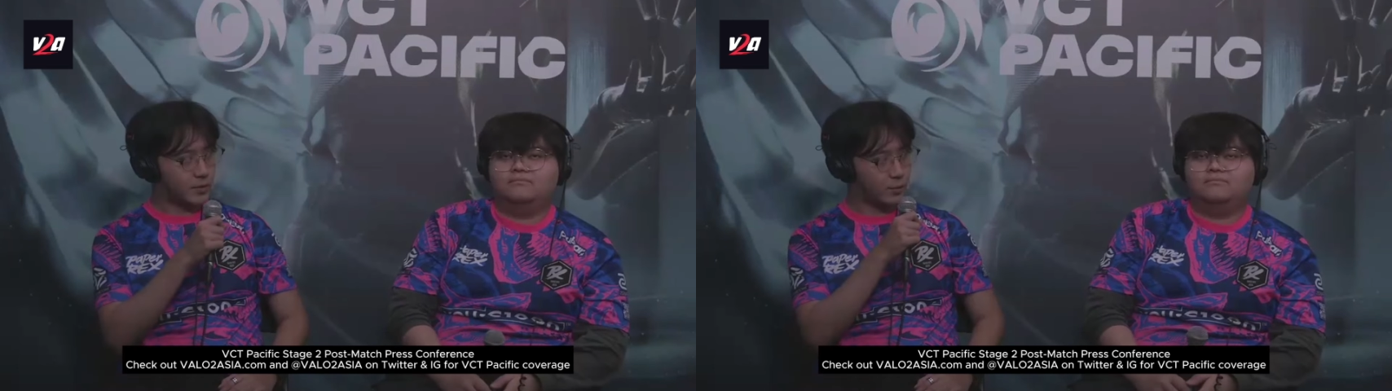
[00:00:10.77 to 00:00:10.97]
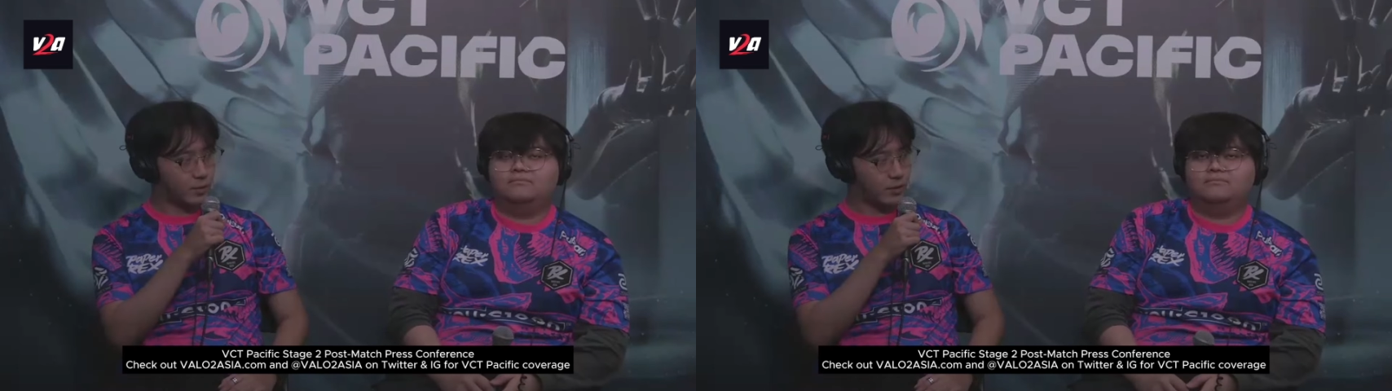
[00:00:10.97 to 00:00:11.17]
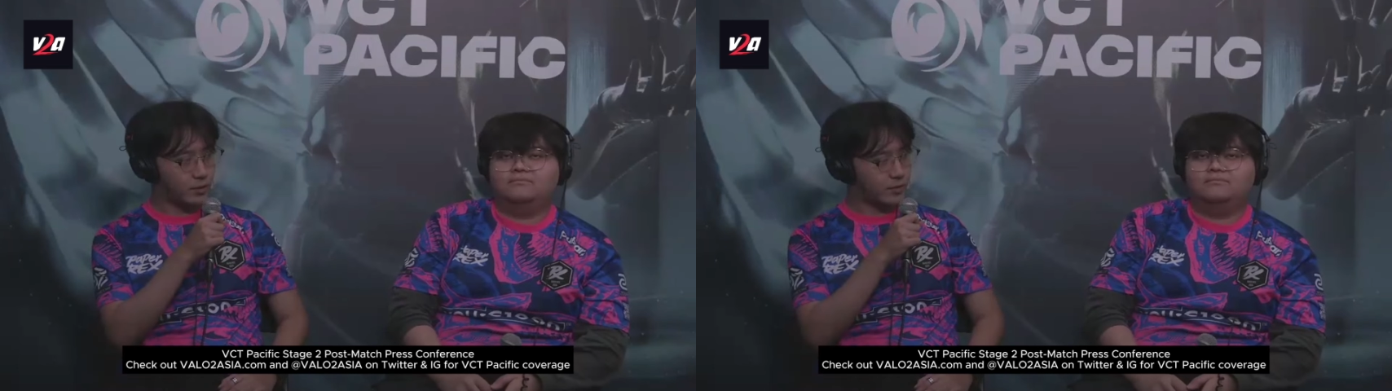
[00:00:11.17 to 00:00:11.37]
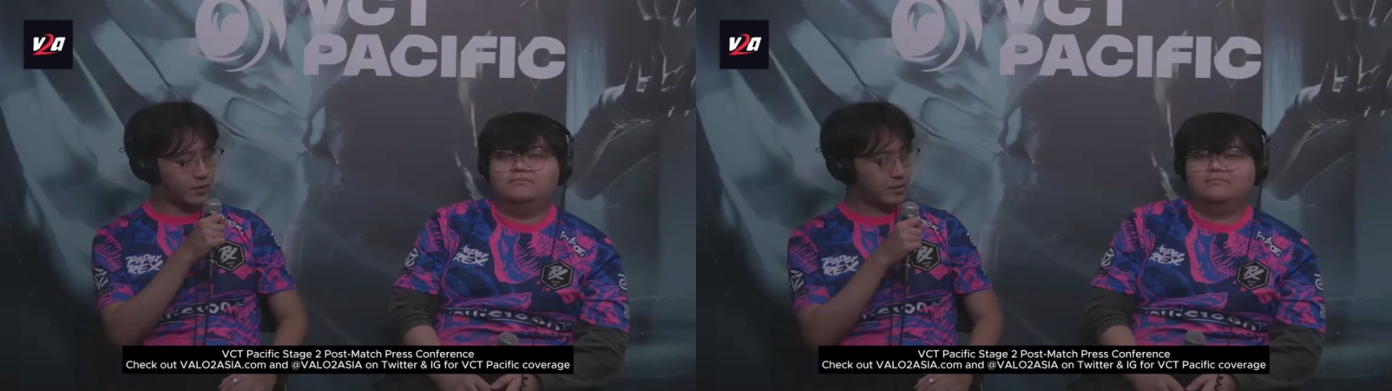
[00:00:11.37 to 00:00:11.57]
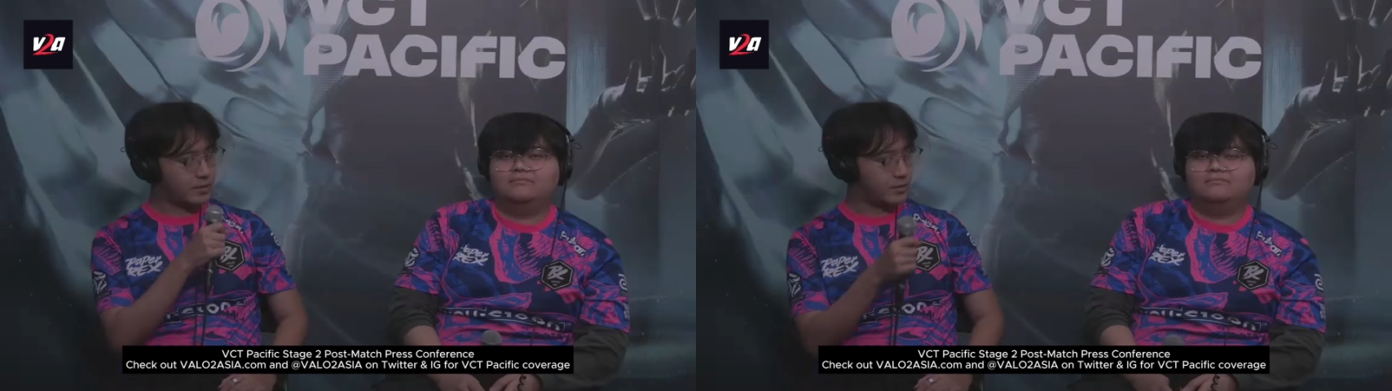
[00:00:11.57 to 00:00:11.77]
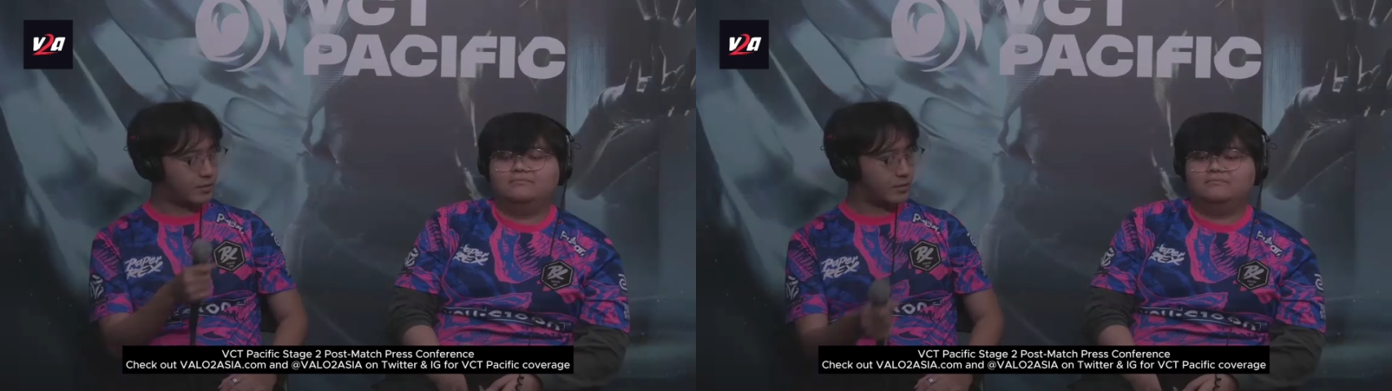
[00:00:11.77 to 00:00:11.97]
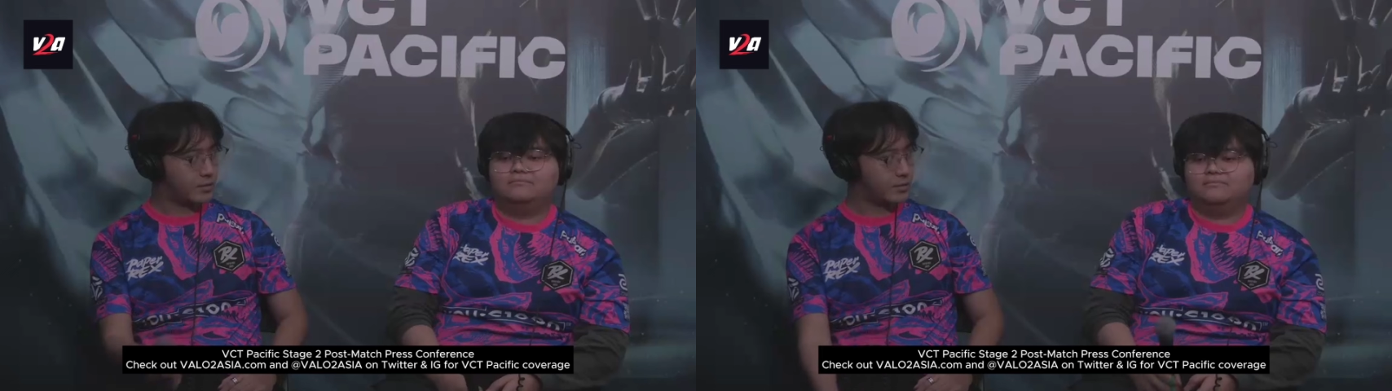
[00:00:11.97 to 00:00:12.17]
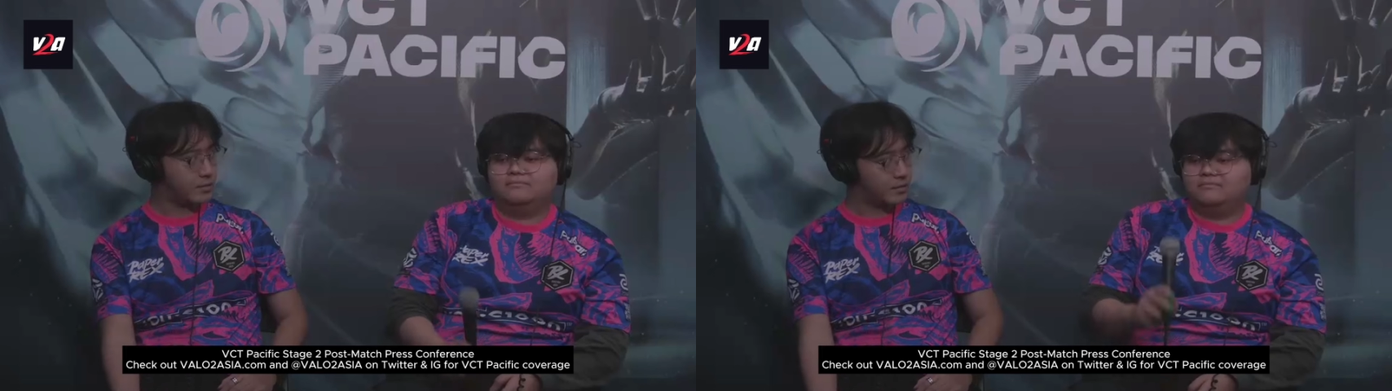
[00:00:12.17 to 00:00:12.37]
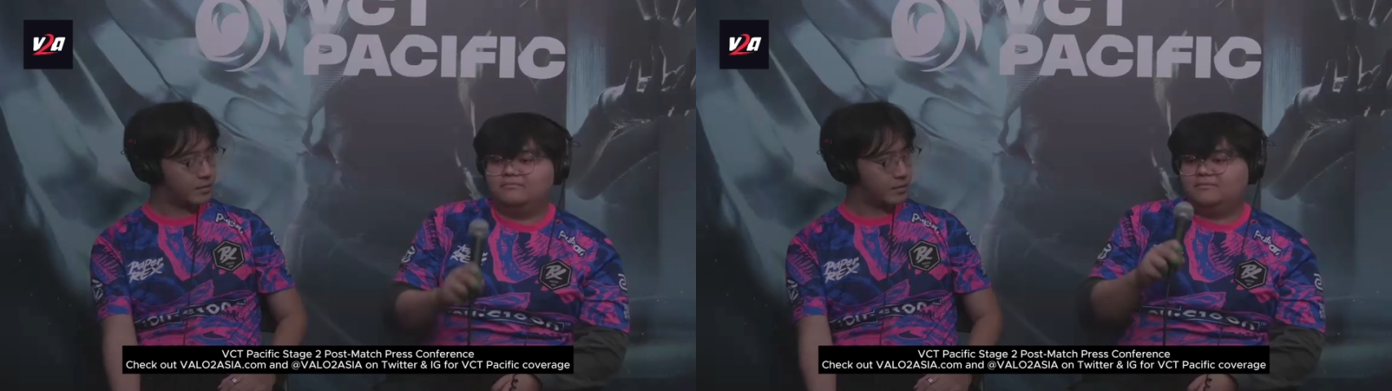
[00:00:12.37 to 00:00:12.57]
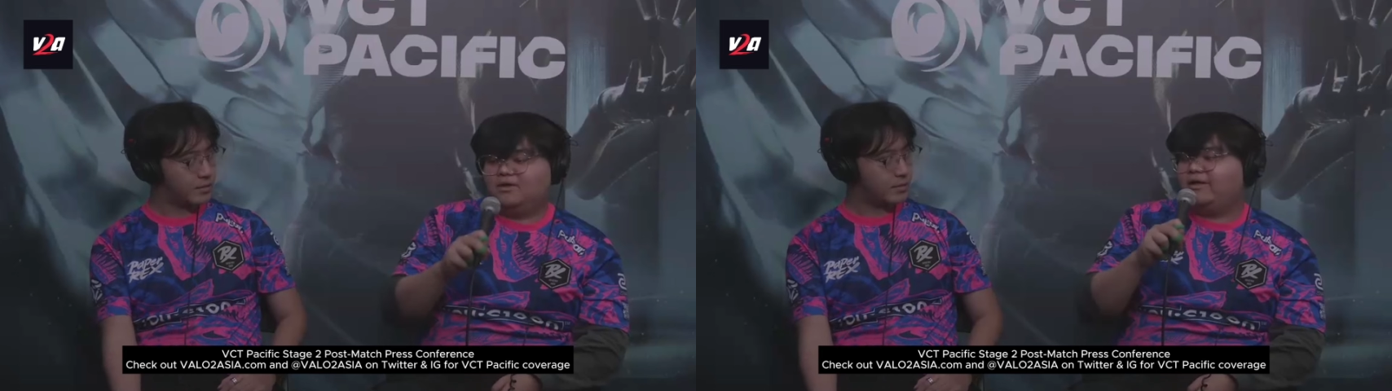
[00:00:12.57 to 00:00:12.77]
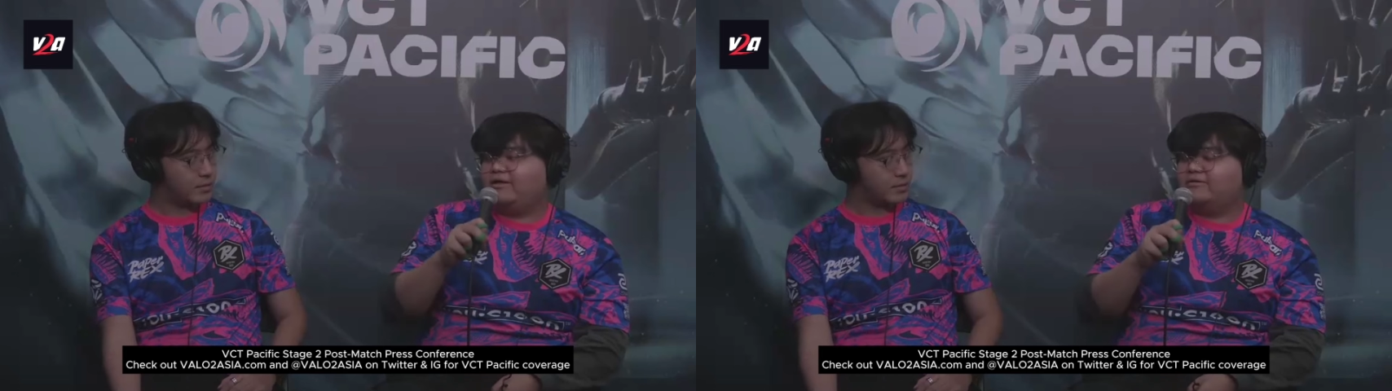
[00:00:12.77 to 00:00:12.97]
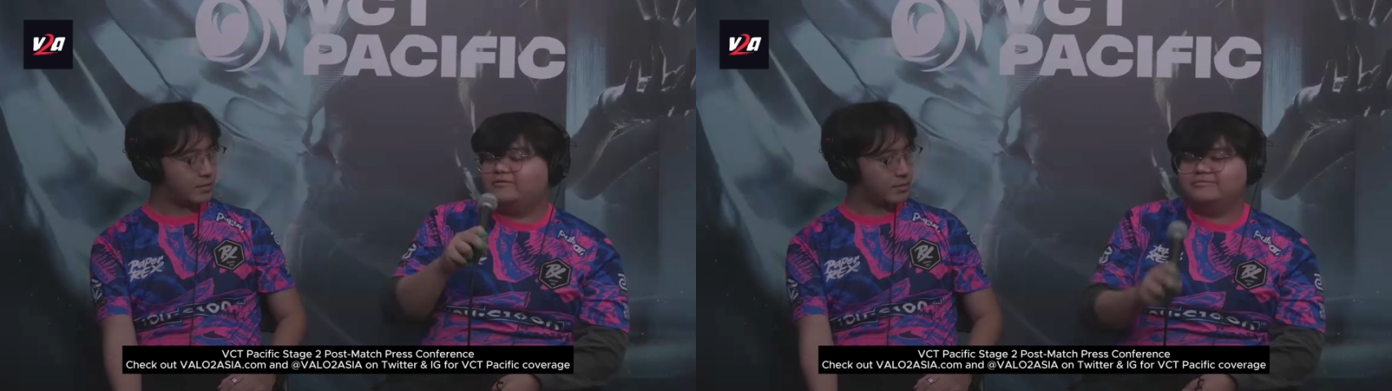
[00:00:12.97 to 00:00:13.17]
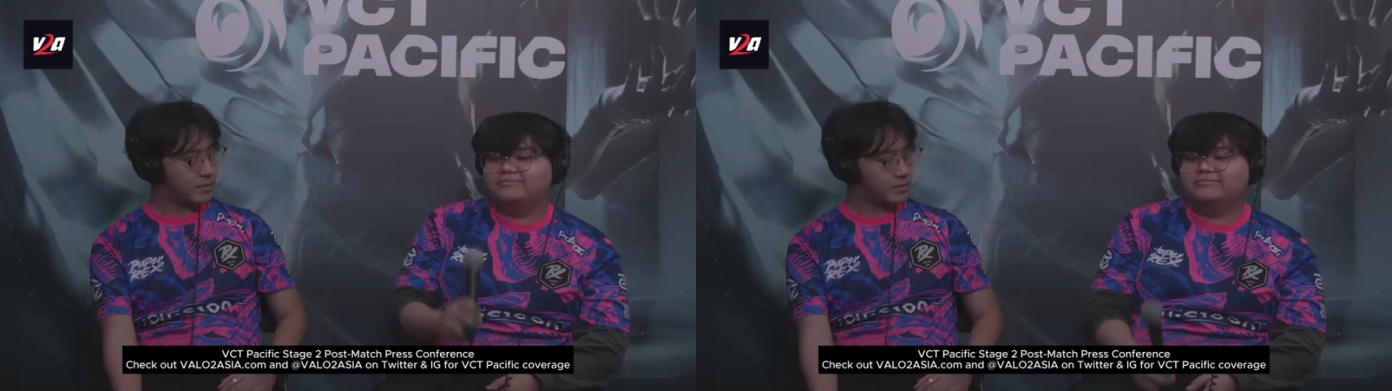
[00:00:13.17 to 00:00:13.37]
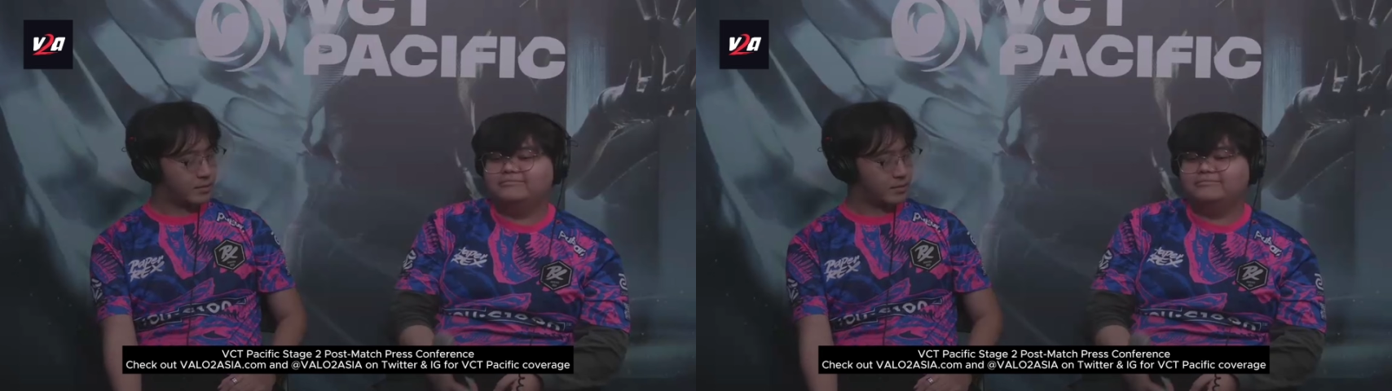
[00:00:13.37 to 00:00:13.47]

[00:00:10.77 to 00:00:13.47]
Speaker 1: You want to go first?
Speaker 2: You can go.